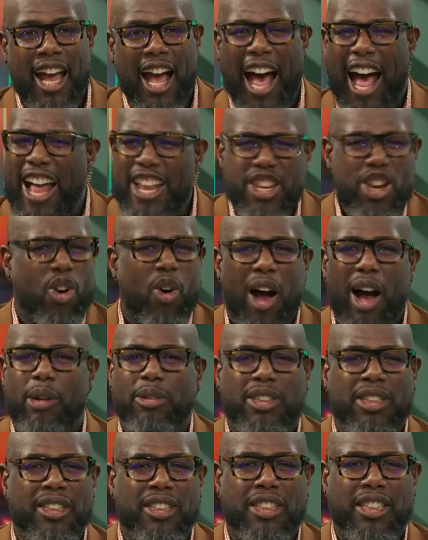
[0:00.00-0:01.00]
I know I
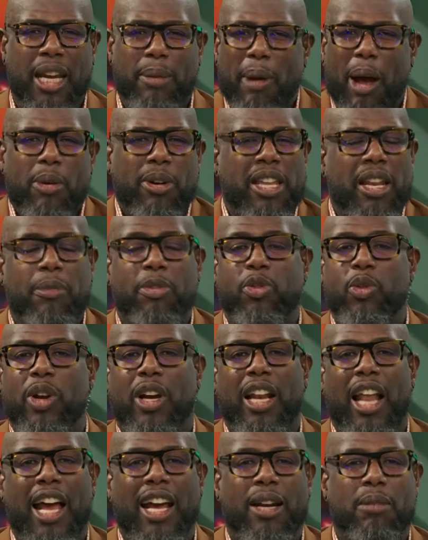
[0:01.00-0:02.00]
was in shape. I would get up 3
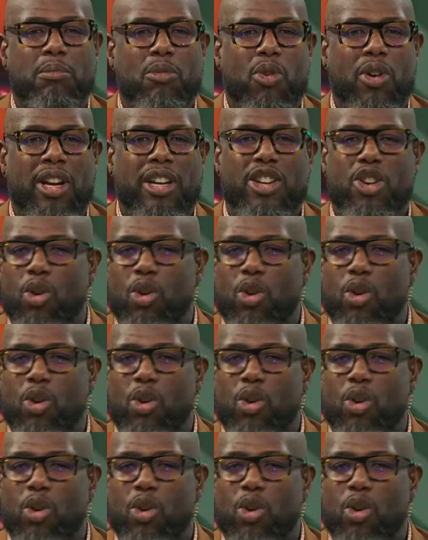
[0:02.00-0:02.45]
o'clock in the morning,